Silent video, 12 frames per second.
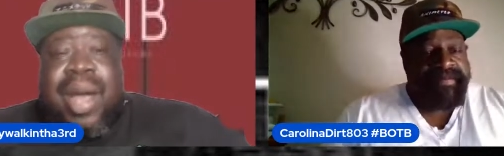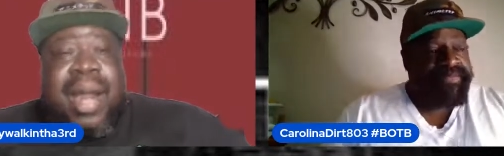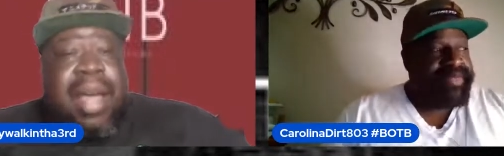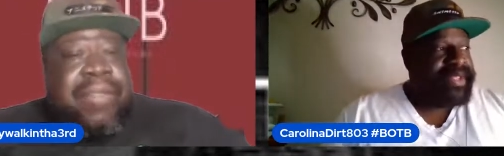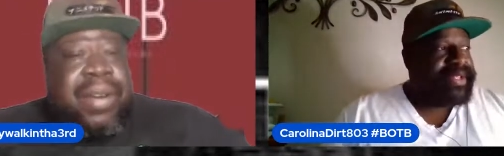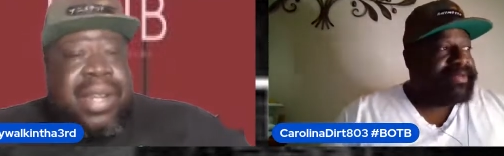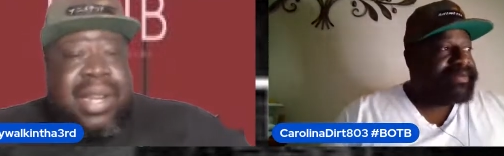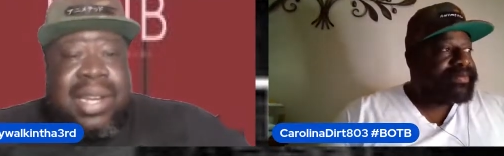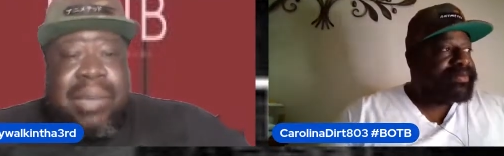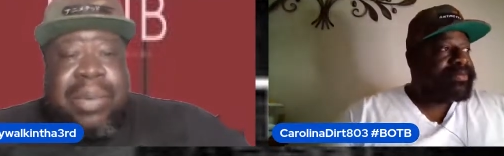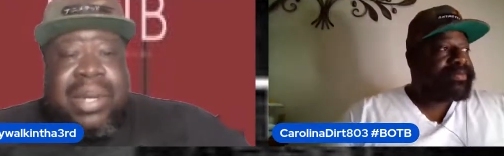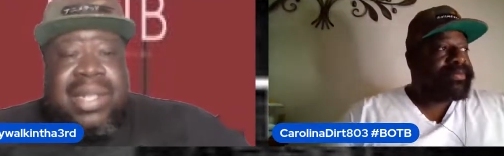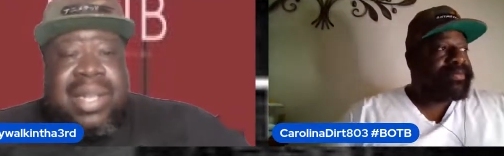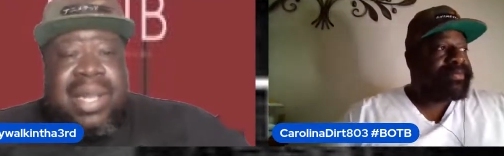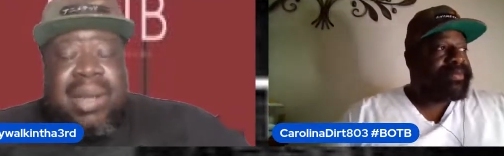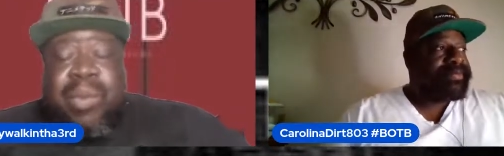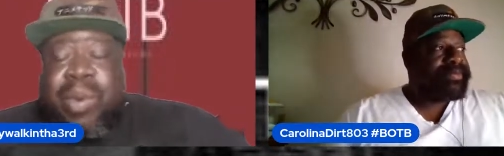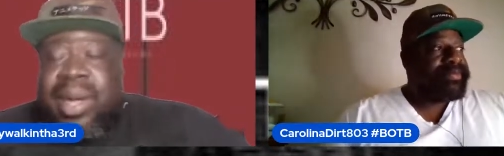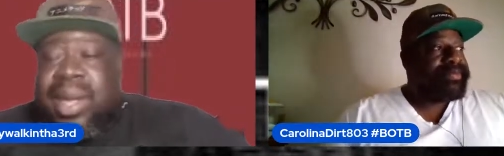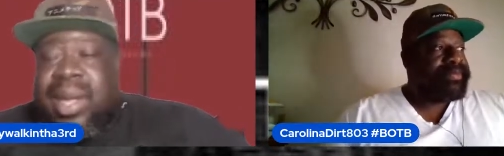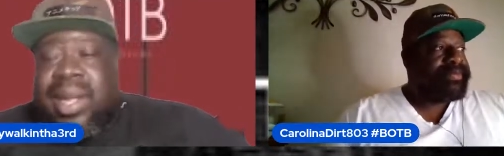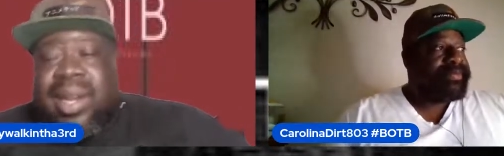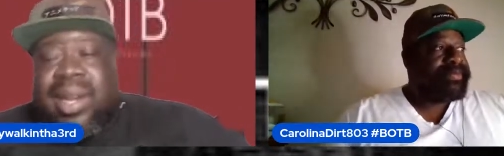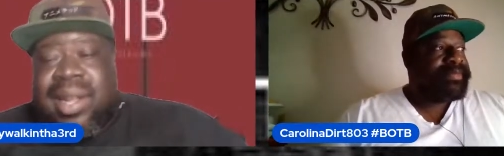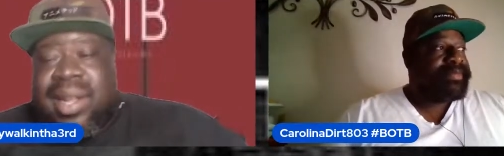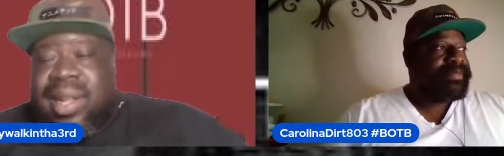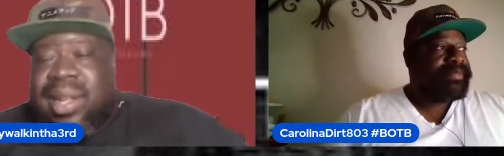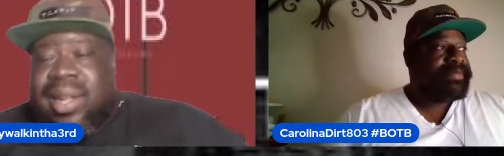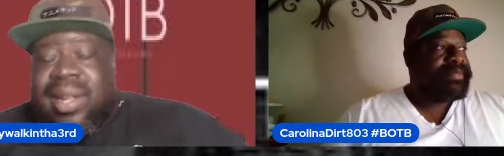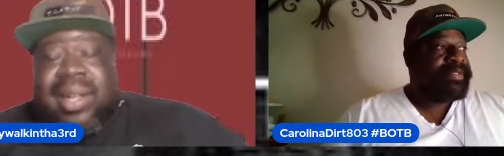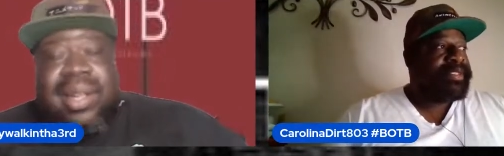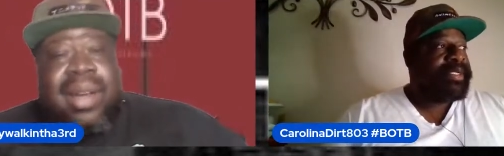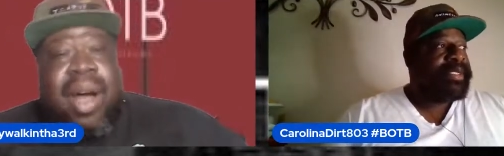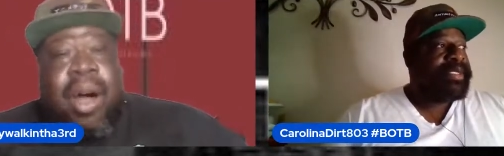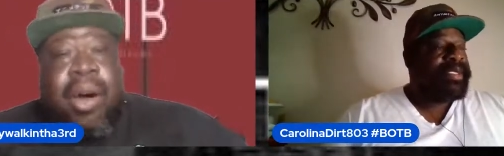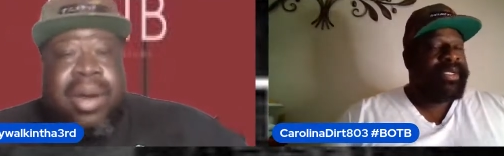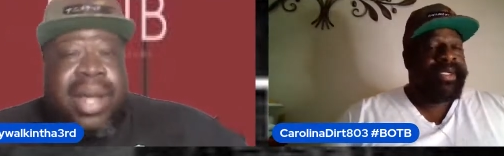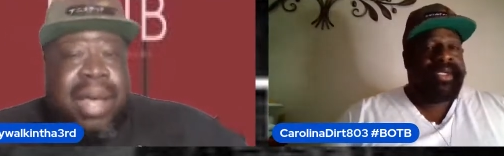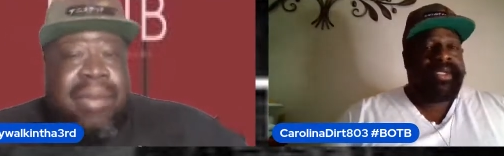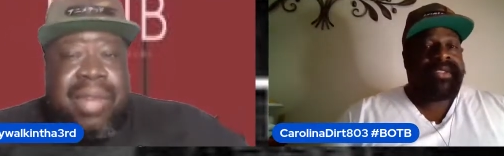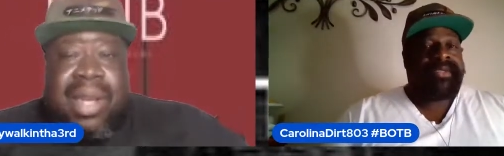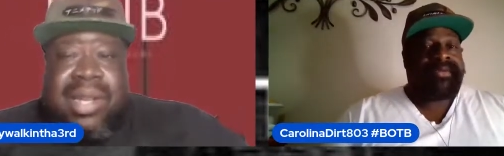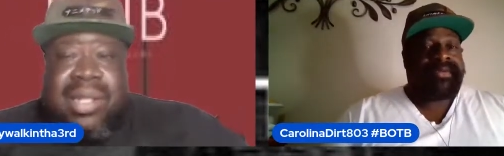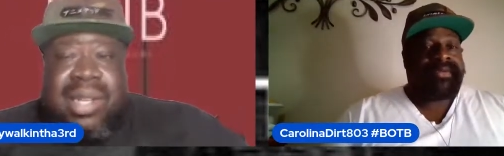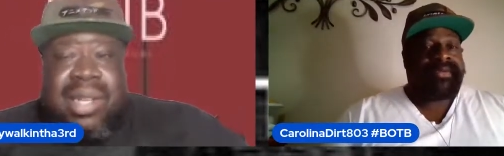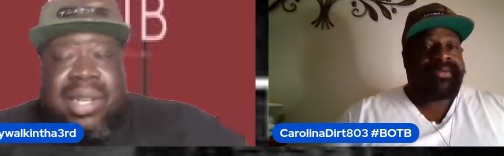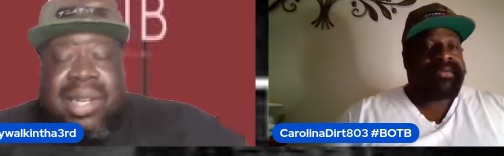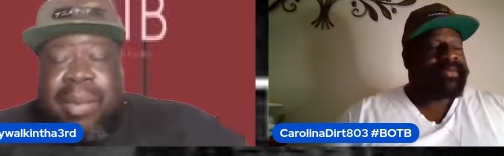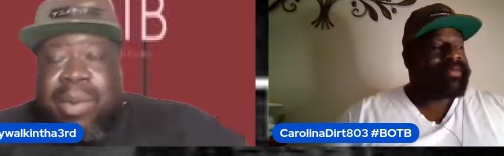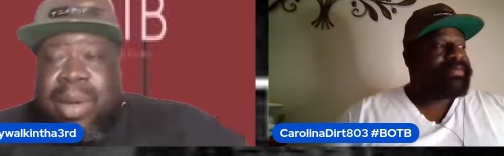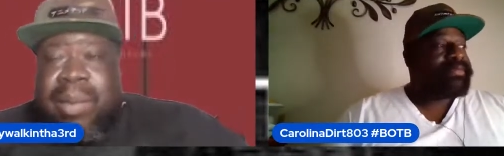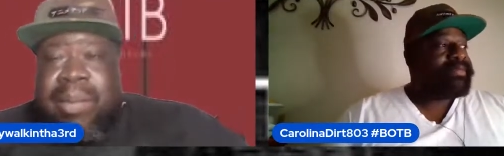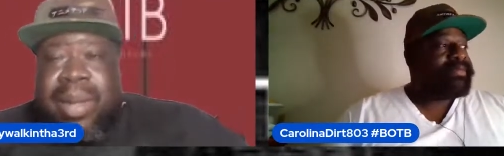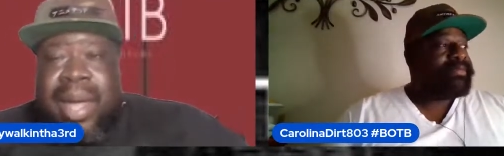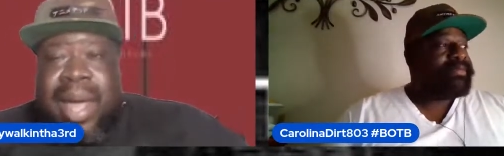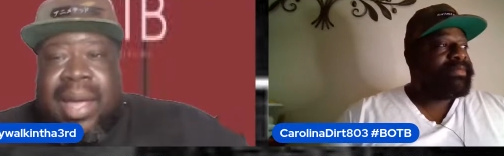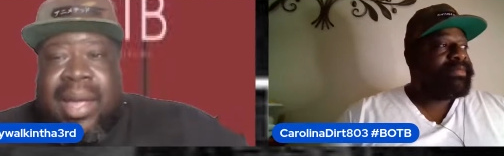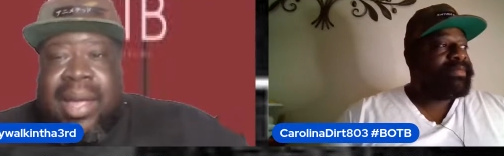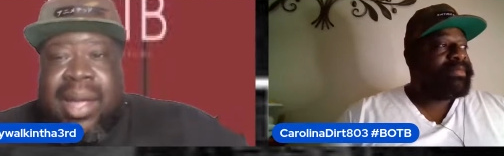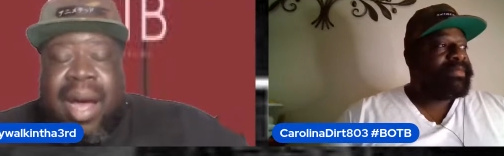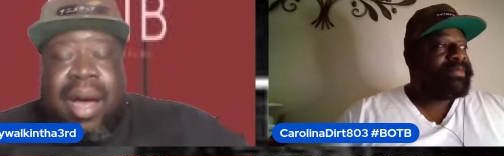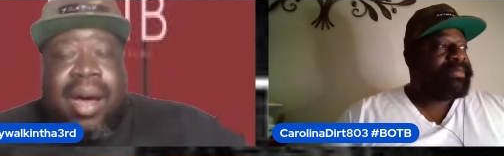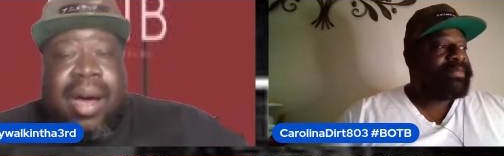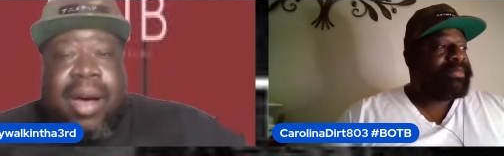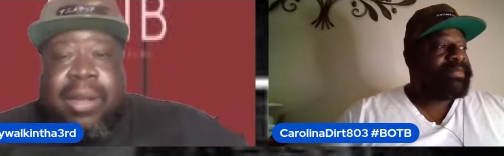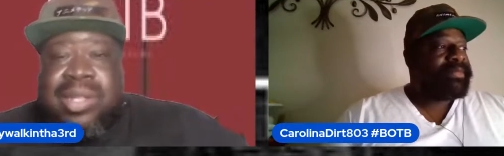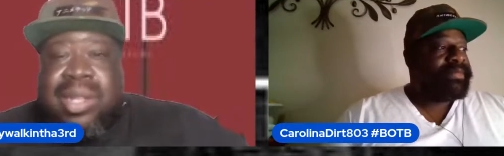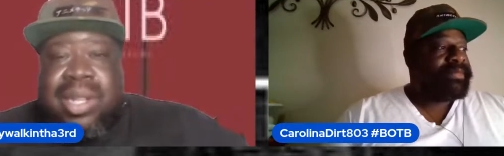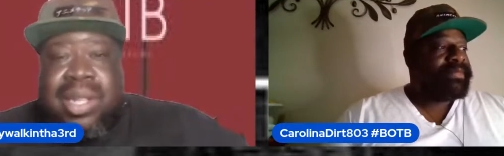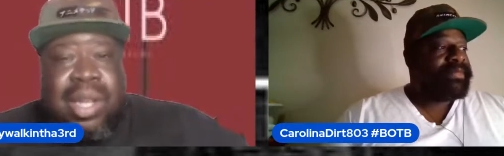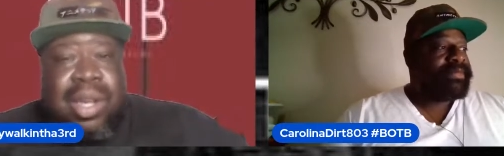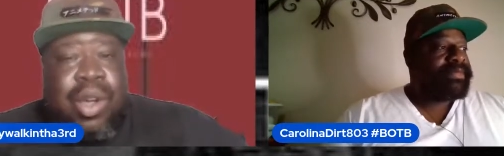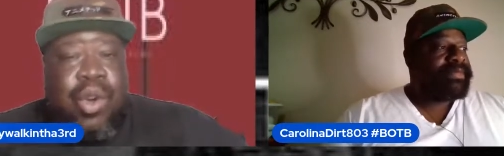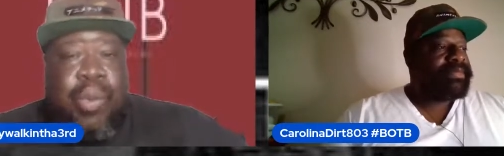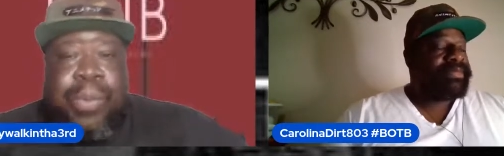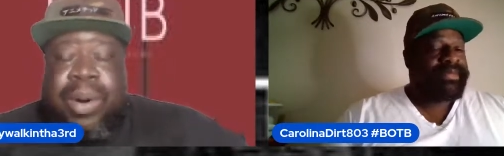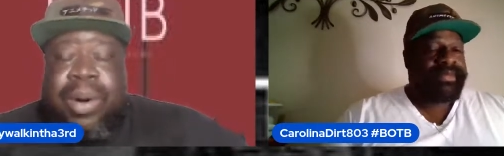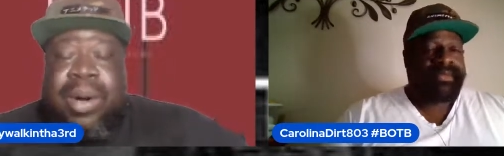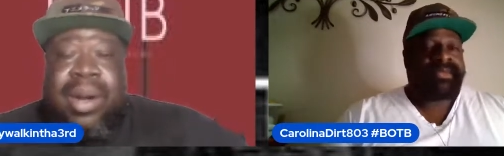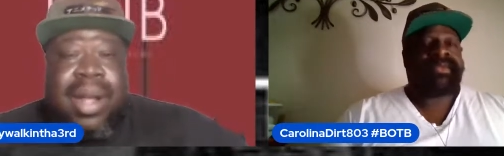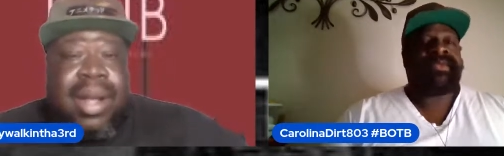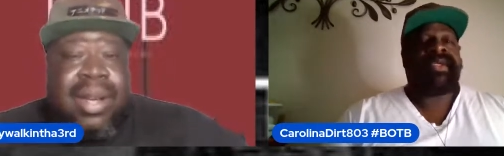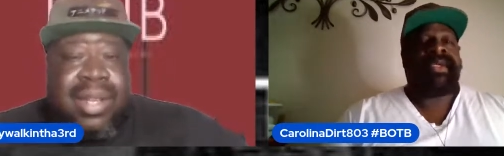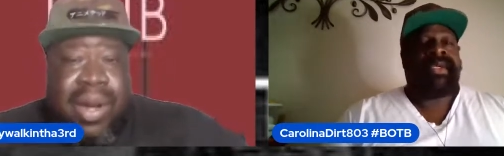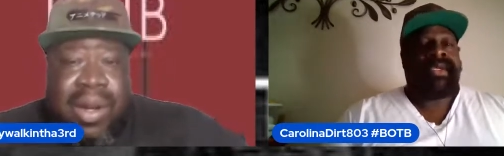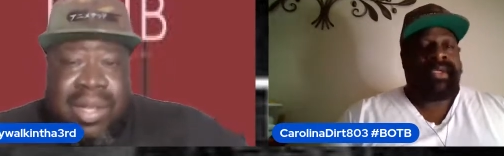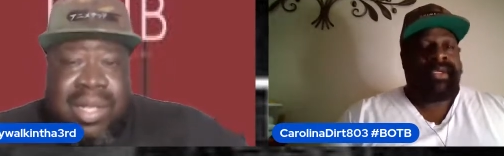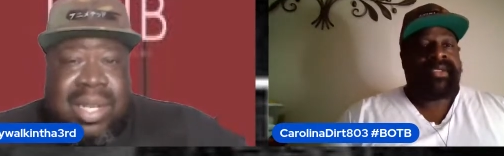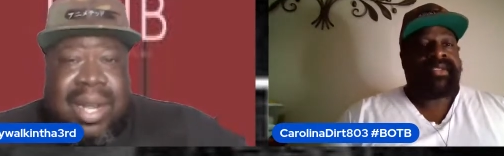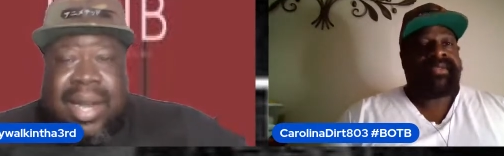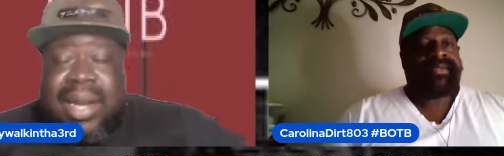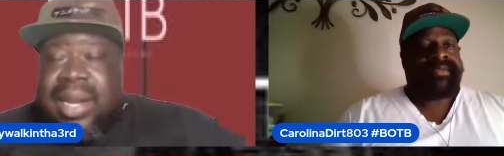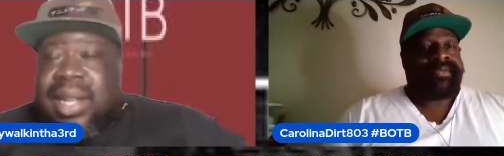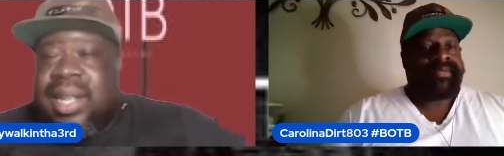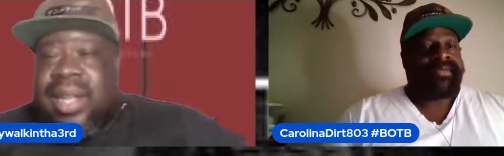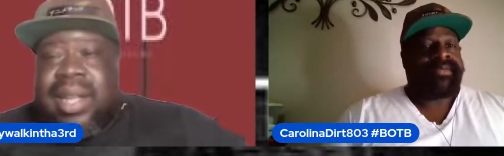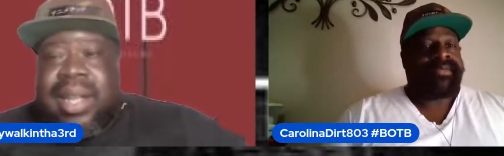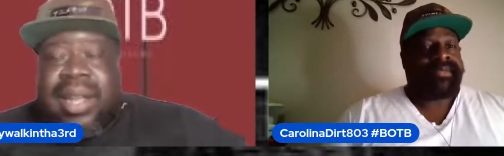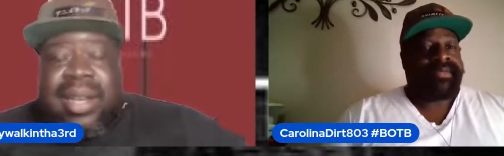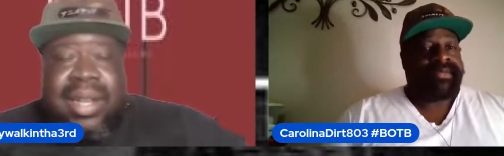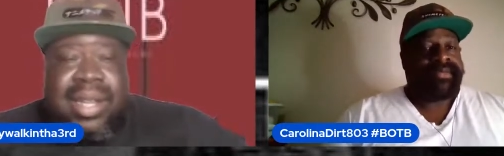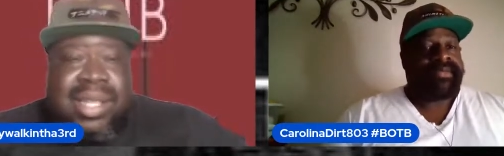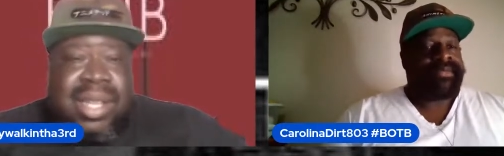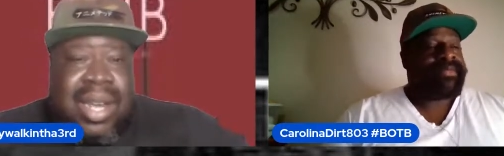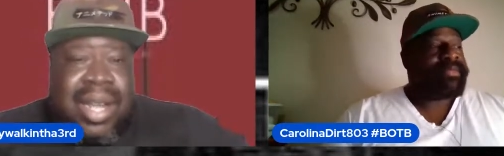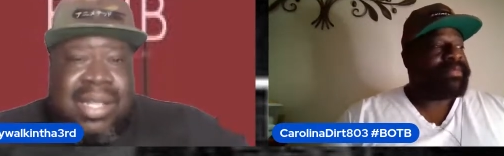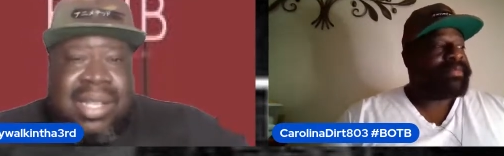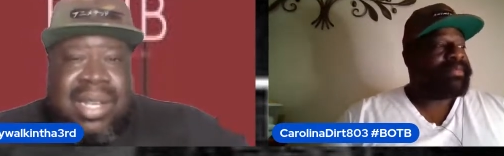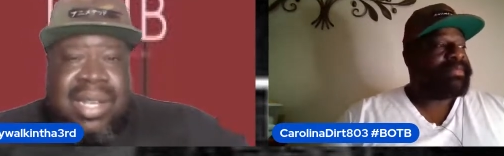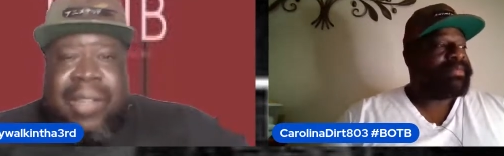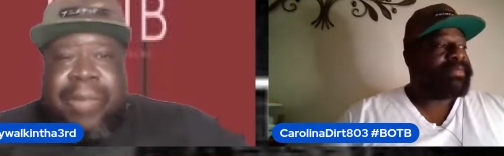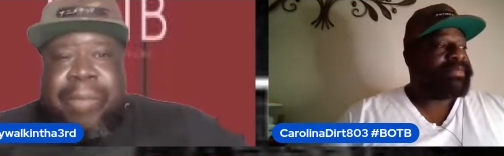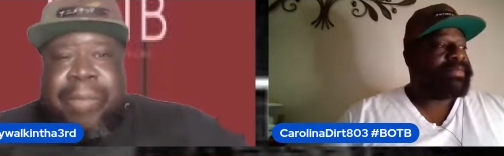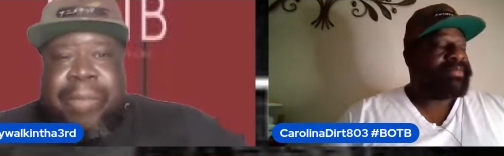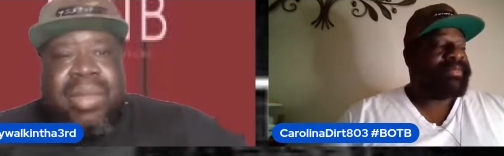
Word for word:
Speaker 1: tried out for the Olympic team with all the heavy hitters in the WNBA: Cynthia Cooper, Dawn Staley, Lisa Leslie.